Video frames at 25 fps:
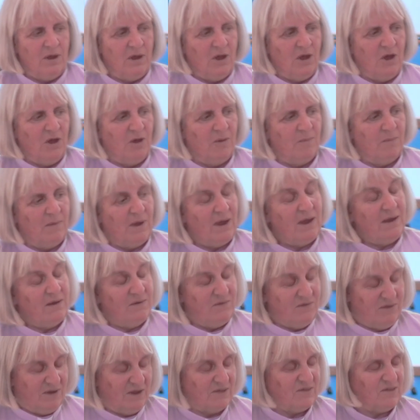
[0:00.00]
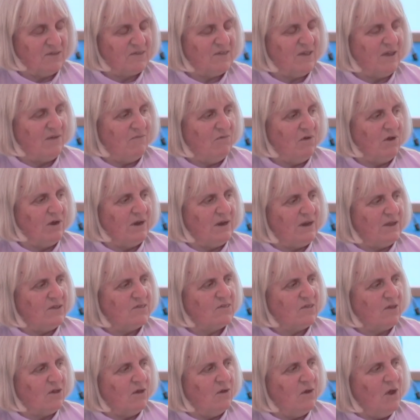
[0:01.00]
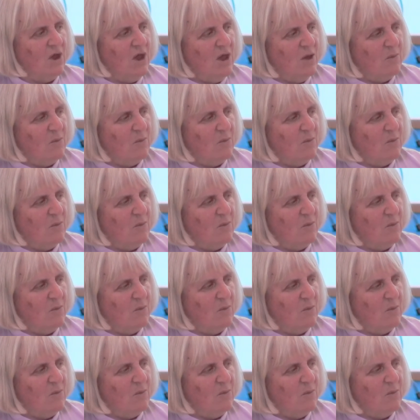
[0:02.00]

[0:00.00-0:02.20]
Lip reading: and as I say, rightly so.